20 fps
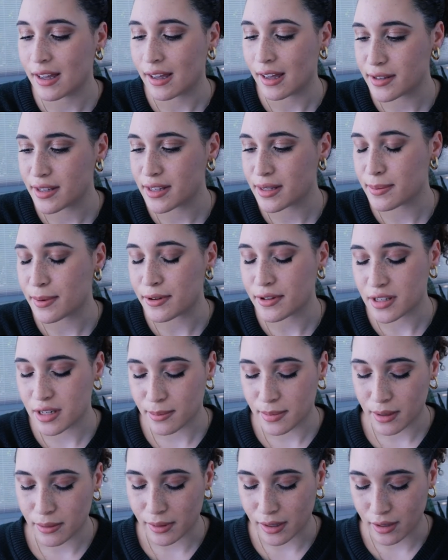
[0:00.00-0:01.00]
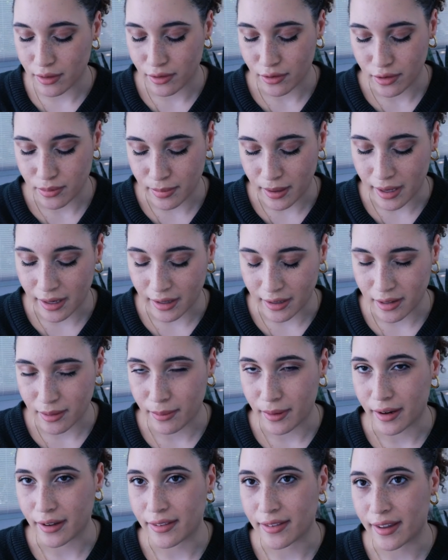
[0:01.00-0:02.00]
This is supposed to be one of those products
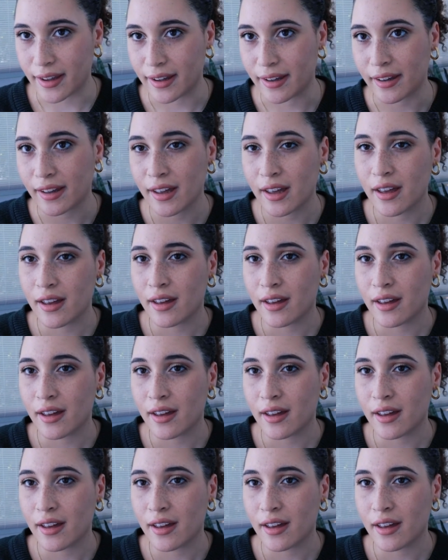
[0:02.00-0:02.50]
where it's like,